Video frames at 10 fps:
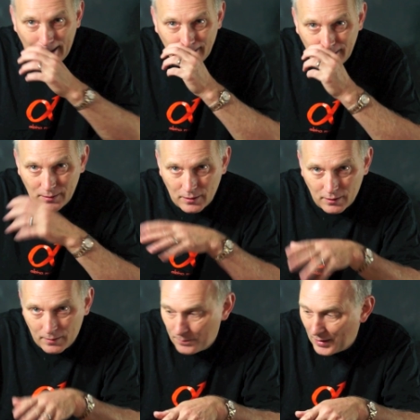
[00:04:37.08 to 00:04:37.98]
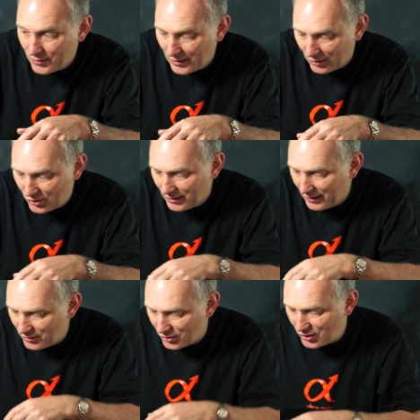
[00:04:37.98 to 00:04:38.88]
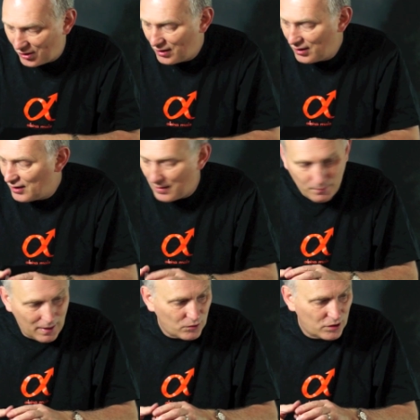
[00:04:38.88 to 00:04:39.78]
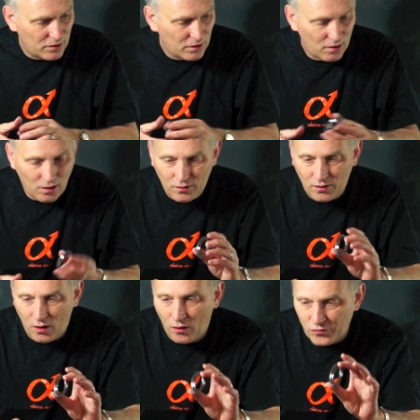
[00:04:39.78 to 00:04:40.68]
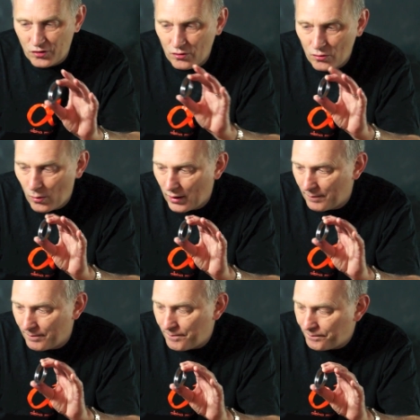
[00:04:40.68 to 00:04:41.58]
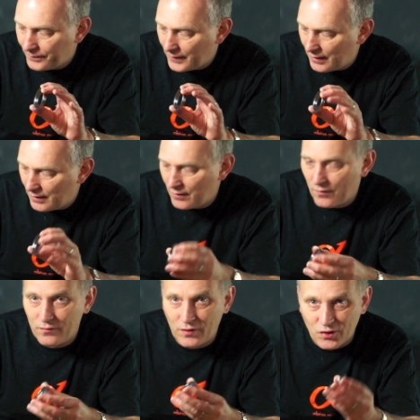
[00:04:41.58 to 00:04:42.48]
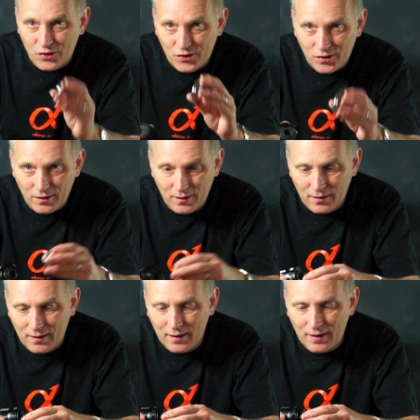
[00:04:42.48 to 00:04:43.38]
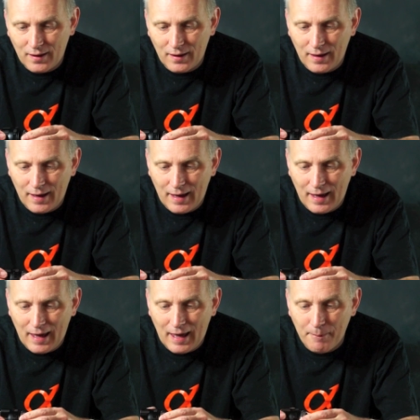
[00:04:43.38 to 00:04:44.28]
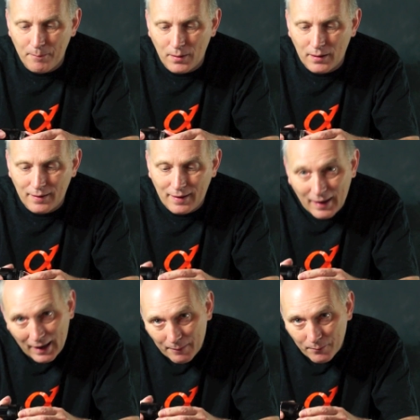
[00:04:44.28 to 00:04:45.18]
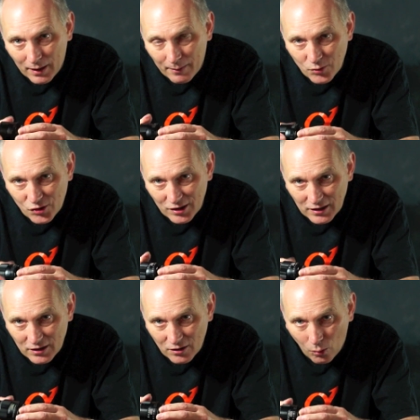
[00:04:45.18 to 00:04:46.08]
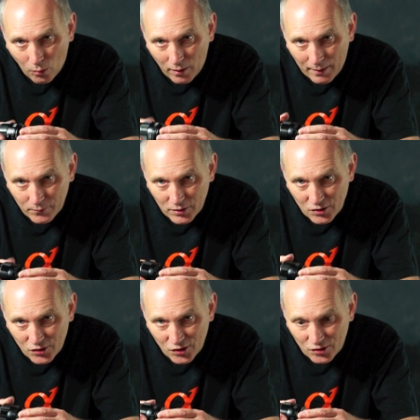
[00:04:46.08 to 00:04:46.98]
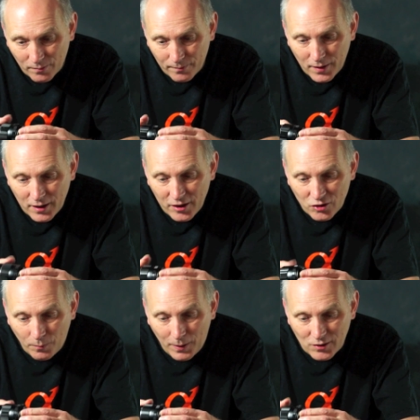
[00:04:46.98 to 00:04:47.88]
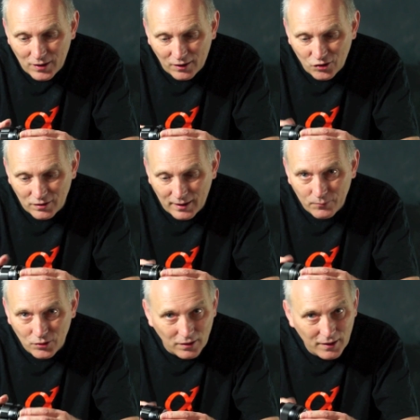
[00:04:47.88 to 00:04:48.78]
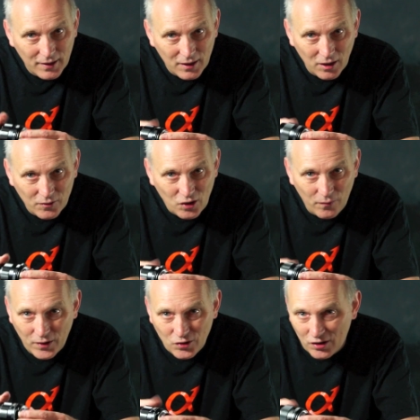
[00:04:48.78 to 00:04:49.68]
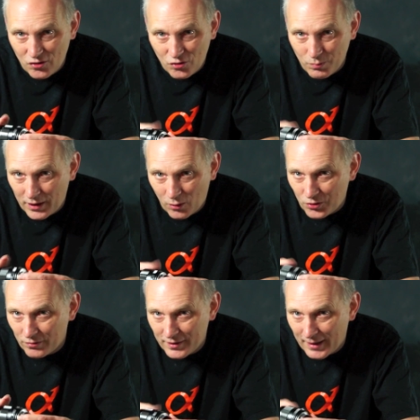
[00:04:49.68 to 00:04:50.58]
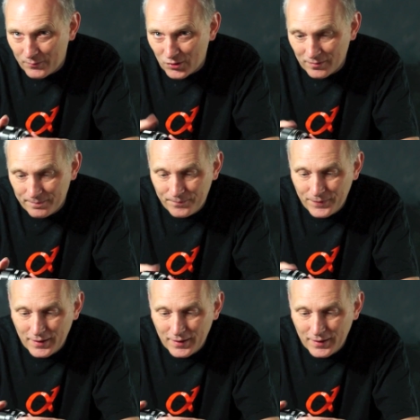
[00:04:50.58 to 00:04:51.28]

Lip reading: any Pentax lens mounted onto this MMC or MD system to Pentax adapter, which is a vintage Minolta adapter.